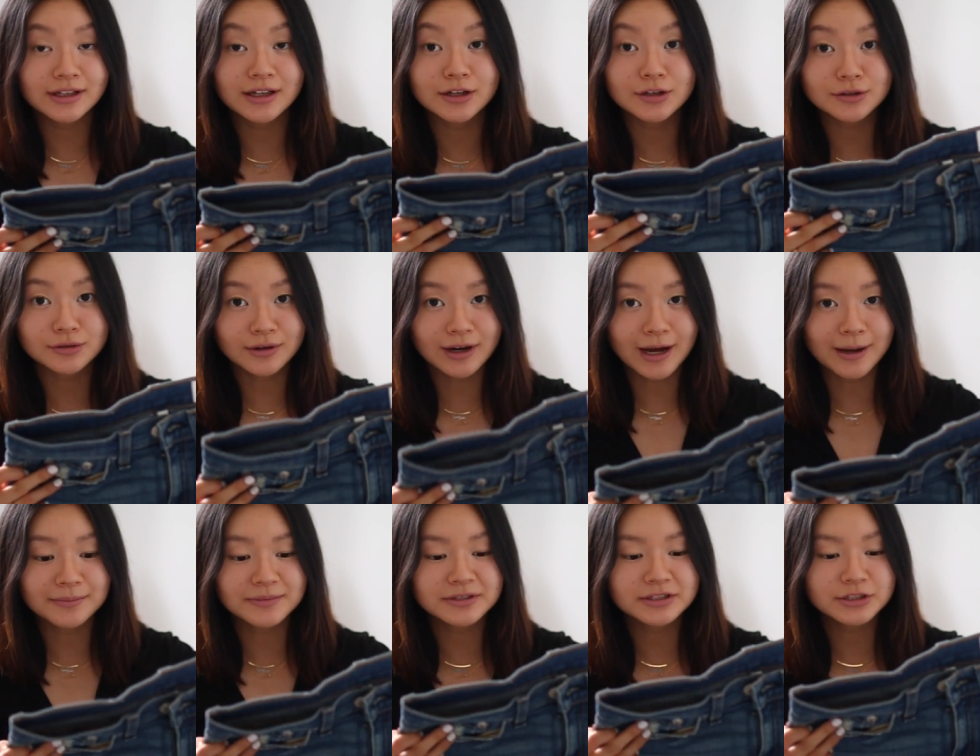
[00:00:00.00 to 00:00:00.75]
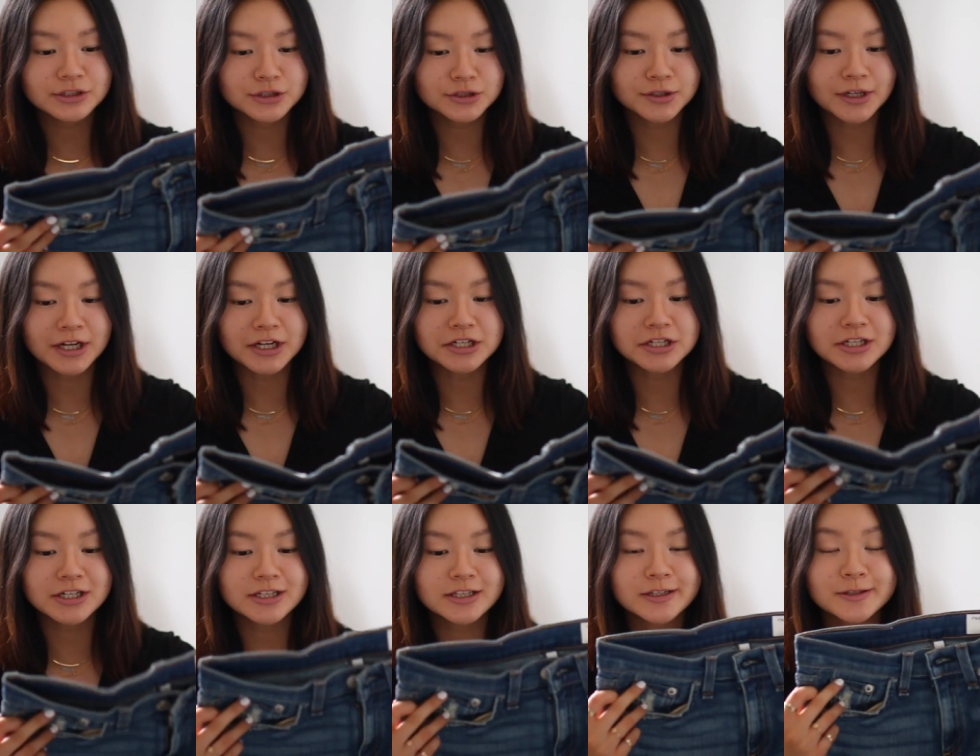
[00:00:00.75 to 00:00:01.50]
the cropped
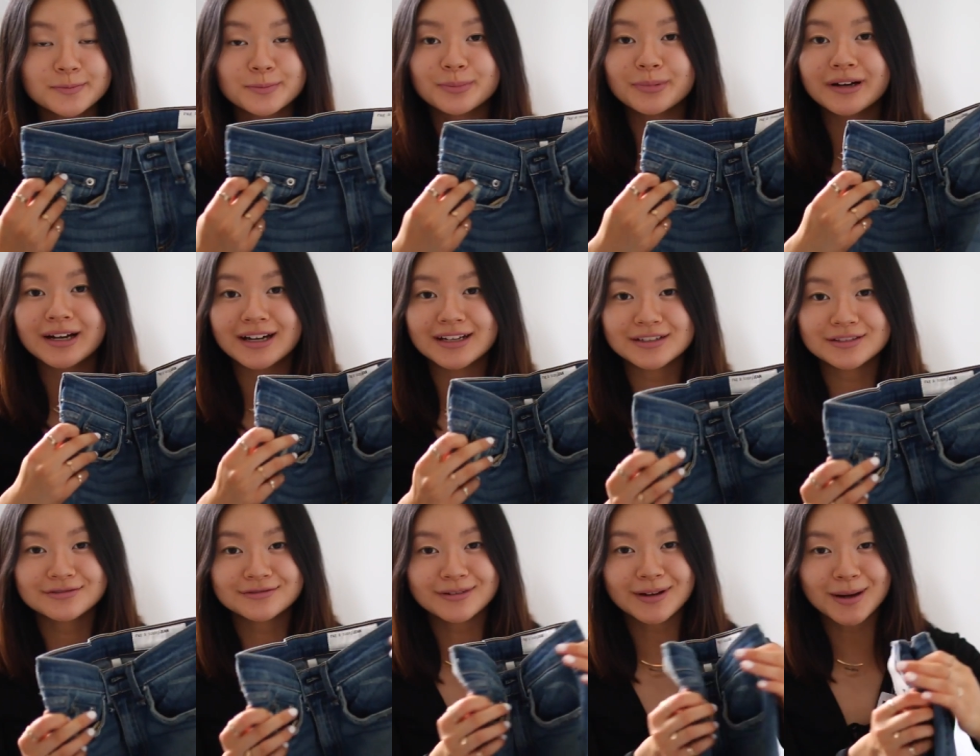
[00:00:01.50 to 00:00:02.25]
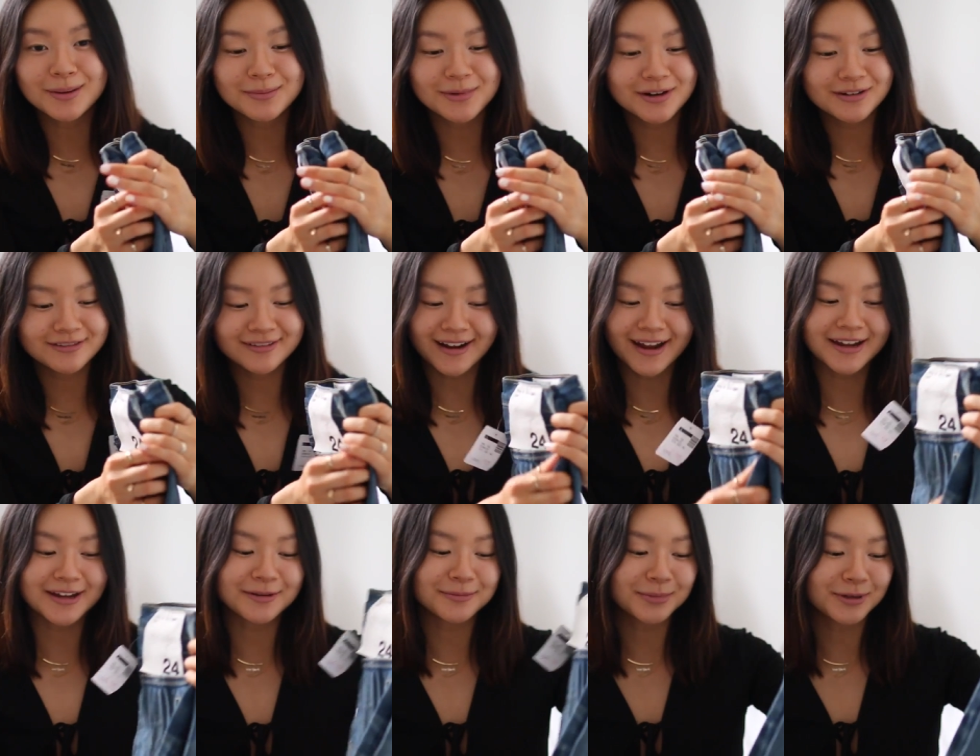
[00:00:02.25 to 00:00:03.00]
straight jeans but from
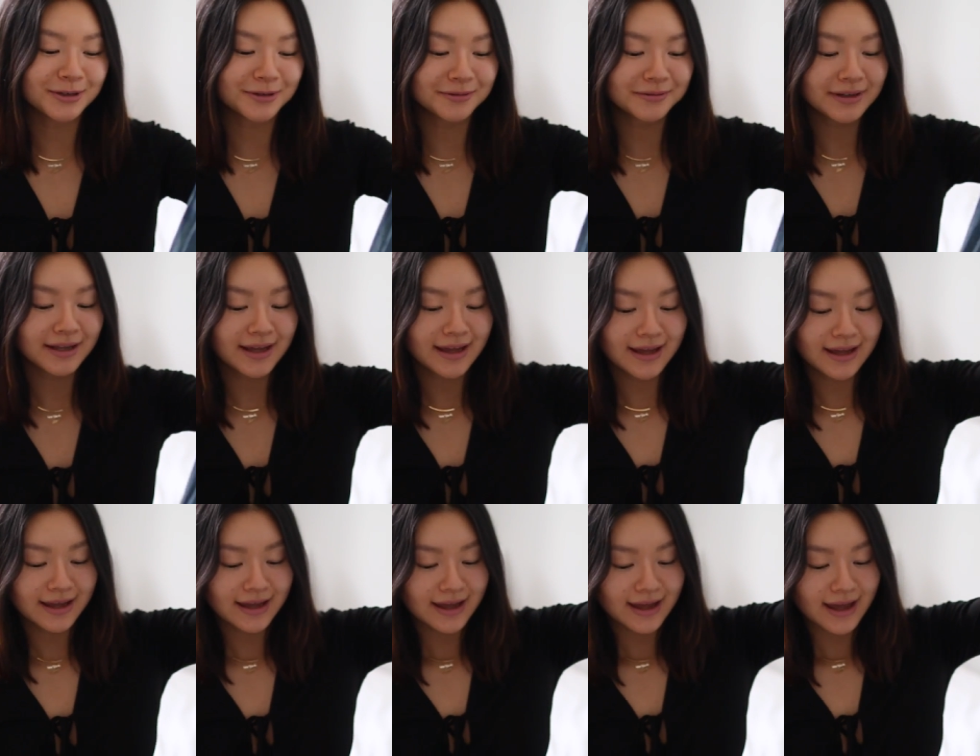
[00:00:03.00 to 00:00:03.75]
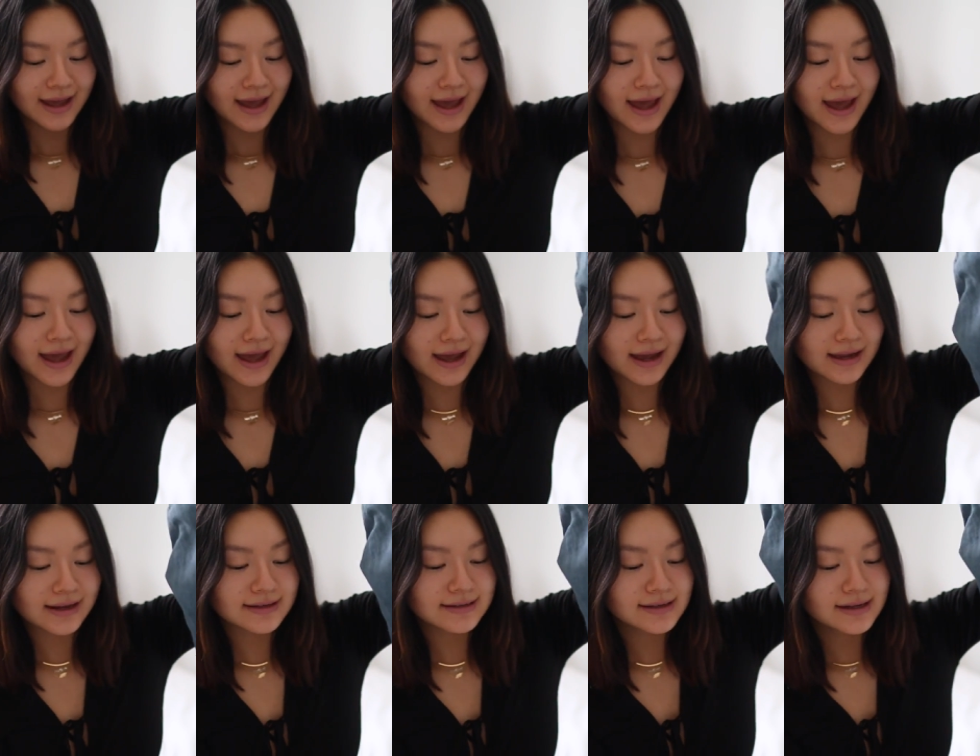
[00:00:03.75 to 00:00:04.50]
Rag and Bone,
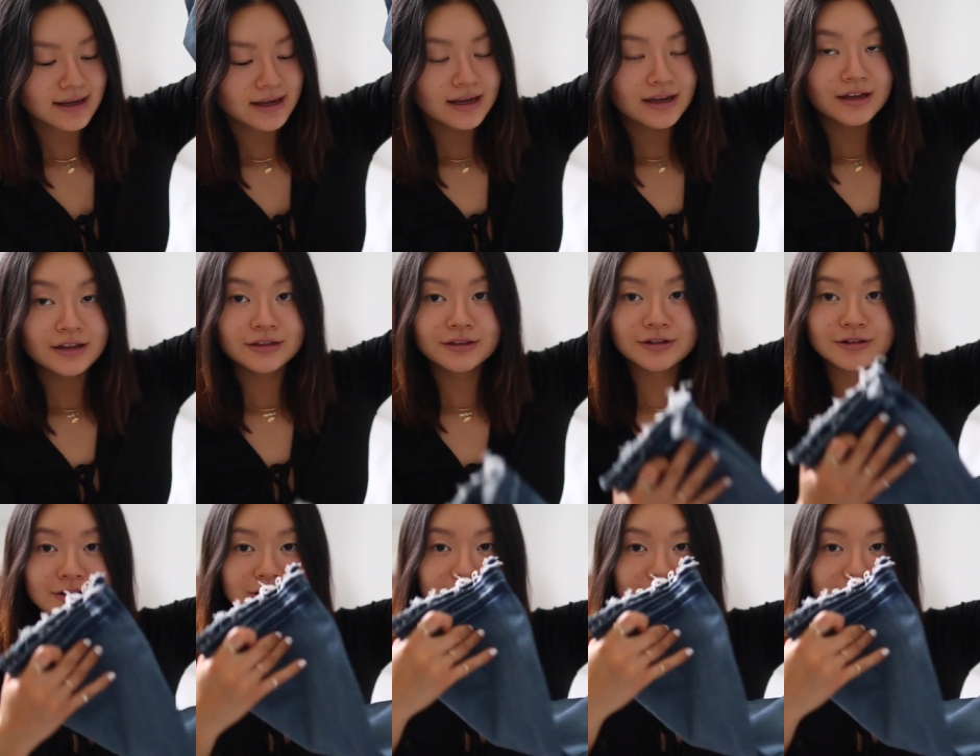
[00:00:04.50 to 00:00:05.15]
and they're